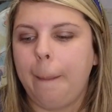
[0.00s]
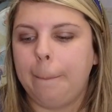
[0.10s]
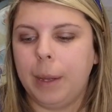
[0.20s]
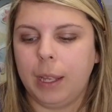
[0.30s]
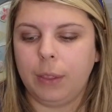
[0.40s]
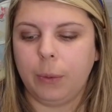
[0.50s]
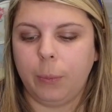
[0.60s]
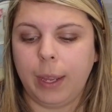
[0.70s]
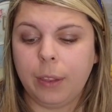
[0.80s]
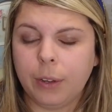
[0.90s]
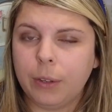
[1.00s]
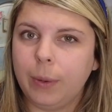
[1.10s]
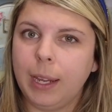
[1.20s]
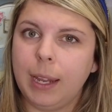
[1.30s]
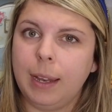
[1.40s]
but the way they're
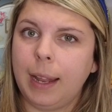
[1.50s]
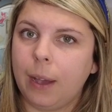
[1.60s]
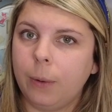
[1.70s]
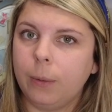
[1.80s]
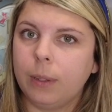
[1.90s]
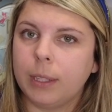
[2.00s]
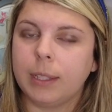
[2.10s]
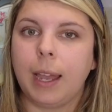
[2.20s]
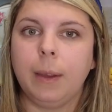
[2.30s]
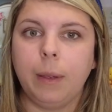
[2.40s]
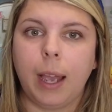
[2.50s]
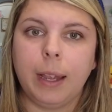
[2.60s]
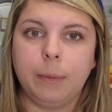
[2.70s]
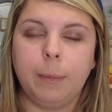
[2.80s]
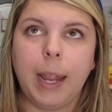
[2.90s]
doing it now, because I
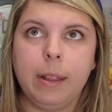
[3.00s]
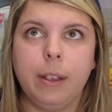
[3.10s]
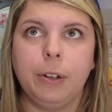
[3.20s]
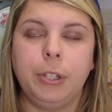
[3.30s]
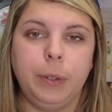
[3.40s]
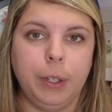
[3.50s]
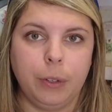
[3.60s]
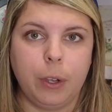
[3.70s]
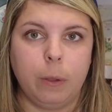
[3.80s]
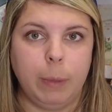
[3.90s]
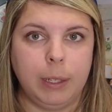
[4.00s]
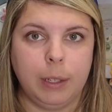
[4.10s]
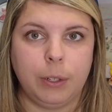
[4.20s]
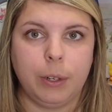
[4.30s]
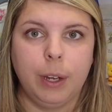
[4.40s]
ate there 2 years ago with my
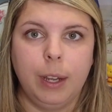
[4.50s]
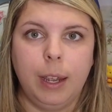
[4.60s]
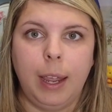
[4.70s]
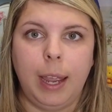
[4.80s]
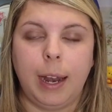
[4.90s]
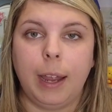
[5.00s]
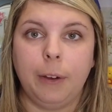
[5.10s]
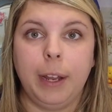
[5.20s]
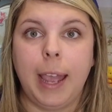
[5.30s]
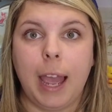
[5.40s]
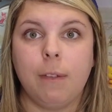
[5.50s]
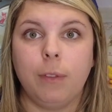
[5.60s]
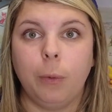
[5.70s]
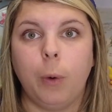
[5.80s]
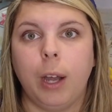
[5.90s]
sister, and I already
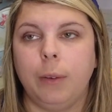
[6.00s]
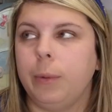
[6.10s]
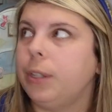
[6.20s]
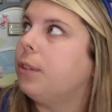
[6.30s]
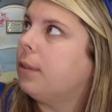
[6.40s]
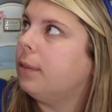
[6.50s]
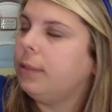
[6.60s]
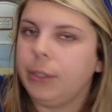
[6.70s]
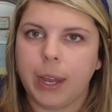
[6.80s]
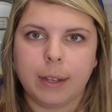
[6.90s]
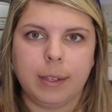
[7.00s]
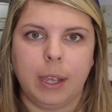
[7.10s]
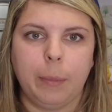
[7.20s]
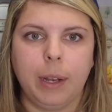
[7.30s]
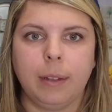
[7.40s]
have the wand, which you can't see
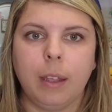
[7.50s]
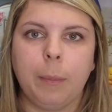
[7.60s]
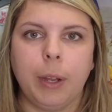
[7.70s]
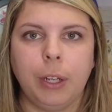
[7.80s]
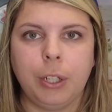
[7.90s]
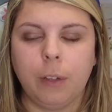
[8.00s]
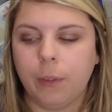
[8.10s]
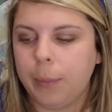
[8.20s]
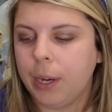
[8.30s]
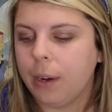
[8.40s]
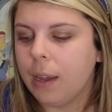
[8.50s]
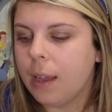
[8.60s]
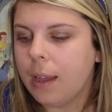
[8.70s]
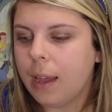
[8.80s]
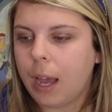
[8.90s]
it, but it's up on a shelf up here,
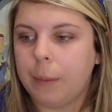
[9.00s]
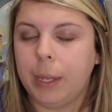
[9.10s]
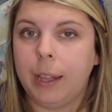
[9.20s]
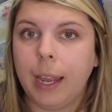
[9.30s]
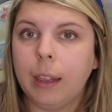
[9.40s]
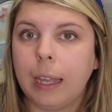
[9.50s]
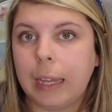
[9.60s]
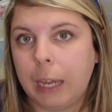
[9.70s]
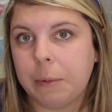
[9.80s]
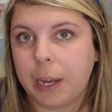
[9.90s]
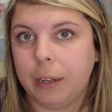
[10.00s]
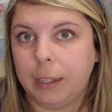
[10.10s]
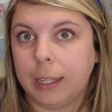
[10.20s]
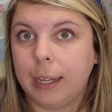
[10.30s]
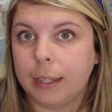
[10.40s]
and they like came around and
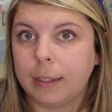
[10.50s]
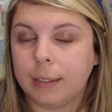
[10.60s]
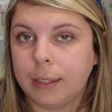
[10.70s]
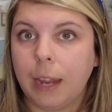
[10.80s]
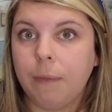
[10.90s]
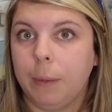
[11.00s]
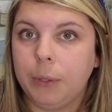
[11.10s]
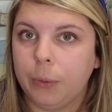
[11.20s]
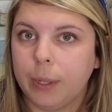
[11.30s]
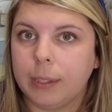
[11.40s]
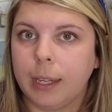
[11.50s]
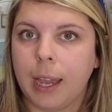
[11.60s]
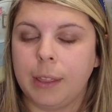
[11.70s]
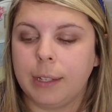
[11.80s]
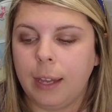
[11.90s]
like gave them to us like
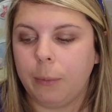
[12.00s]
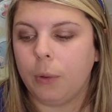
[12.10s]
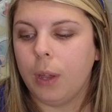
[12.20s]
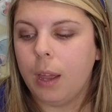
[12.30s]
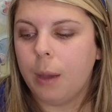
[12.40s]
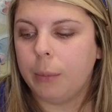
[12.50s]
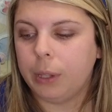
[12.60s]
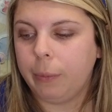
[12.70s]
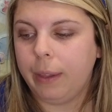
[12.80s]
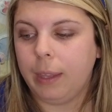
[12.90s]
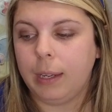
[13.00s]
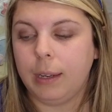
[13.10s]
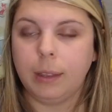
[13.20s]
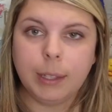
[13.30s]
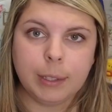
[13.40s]
at the table. But the way they did
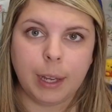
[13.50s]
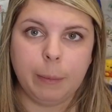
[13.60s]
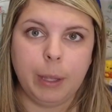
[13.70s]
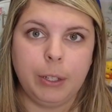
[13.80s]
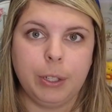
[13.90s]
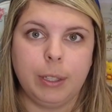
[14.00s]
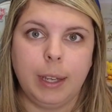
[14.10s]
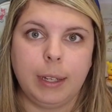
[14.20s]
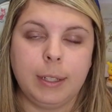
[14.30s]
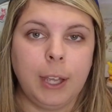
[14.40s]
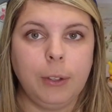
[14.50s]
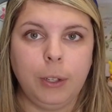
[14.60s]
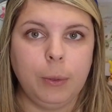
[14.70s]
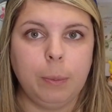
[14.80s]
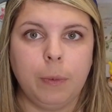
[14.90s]
it this time, they just like tell
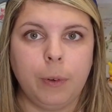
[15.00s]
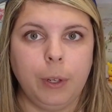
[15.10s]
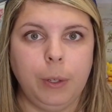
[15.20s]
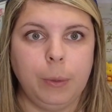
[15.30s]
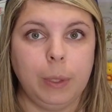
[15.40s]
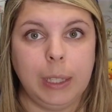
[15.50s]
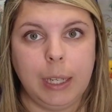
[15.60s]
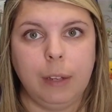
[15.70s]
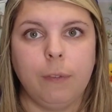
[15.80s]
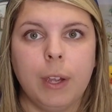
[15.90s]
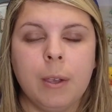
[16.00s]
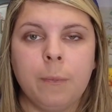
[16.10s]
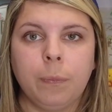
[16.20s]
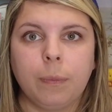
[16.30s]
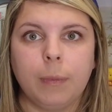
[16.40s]
you before you leave
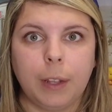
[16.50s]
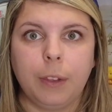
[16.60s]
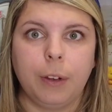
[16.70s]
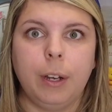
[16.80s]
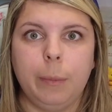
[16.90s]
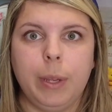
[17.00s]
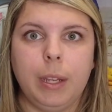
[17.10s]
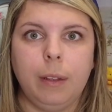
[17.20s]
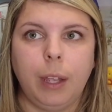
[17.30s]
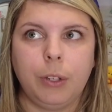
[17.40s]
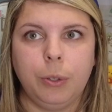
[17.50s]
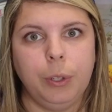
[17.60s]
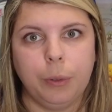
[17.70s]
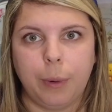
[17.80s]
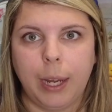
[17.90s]
that they're gonna be like to
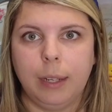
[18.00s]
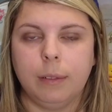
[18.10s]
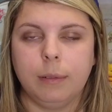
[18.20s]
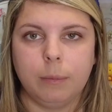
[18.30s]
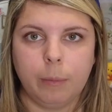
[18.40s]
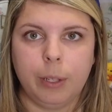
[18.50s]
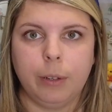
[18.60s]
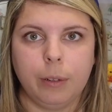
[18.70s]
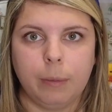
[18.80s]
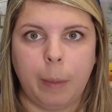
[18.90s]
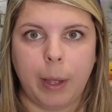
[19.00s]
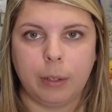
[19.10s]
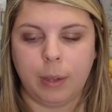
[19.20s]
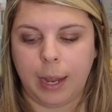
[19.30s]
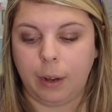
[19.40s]
your right when you're
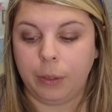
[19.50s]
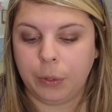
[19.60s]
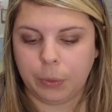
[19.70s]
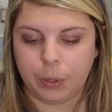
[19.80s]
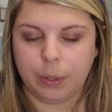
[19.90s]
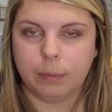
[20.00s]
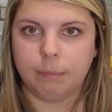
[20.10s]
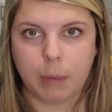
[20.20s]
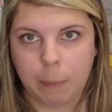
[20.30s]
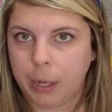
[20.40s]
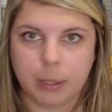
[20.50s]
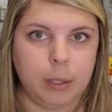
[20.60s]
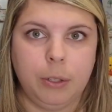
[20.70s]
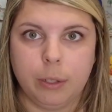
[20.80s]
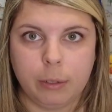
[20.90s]
about to head out the door, and
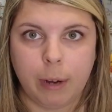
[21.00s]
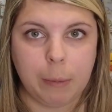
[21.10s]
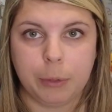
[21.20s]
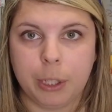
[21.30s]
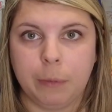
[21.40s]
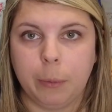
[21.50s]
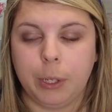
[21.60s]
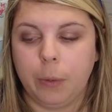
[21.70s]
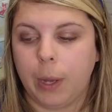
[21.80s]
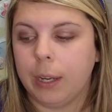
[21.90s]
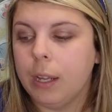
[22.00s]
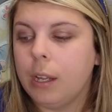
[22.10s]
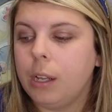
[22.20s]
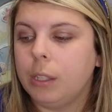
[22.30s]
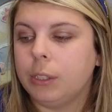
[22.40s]
basically you just grab whichever one you want.
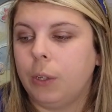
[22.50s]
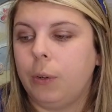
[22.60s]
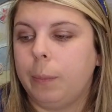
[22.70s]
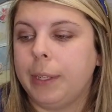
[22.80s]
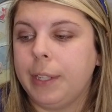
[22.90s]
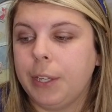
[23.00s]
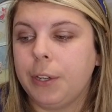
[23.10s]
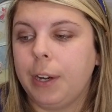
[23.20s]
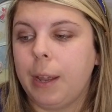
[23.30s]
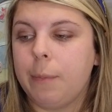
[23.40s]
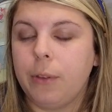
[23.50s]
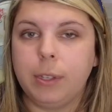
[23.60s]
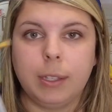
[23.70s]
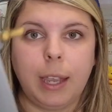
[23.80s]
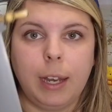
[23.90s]
So my sister and I both
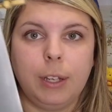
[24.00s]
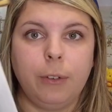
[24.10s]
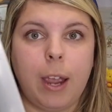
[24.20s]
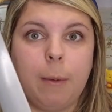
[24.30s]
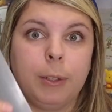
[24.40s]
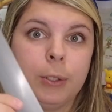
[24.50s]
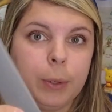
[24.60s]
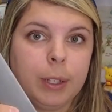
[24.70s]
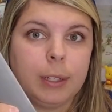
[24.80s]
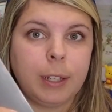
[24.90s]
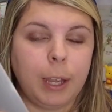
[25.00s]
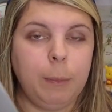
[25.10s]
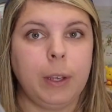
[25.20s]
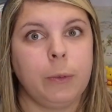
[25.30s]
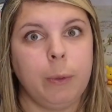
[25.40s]
decided to grab a sword this
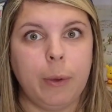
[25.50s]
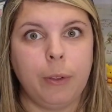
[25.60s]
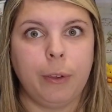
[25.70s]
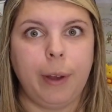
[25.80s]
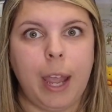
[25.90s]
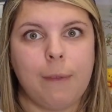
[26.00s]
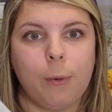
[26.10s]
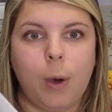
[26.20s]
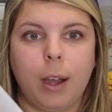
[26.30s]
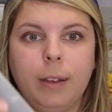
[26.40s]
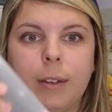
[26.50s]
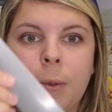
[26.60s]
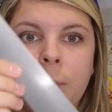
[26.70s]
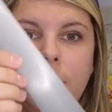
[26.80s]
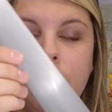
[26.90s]
time because we both already have a wand
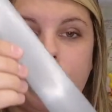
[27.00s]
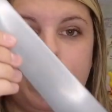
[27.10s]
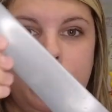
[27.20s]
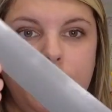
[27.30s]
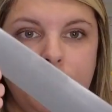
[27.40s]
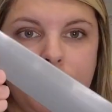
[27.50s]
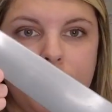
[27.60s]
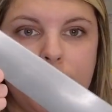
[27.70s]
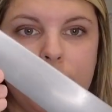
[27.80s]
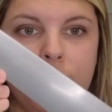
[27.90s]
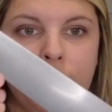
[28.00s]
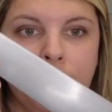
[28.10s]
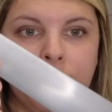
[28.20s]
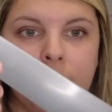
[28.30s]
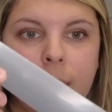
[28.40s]
from 2 years ago,
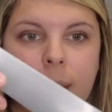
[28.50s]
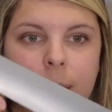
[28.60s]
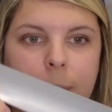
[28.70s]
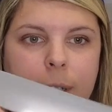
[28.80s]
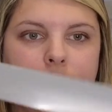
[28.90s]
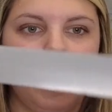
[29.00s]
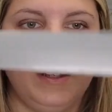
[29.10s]
which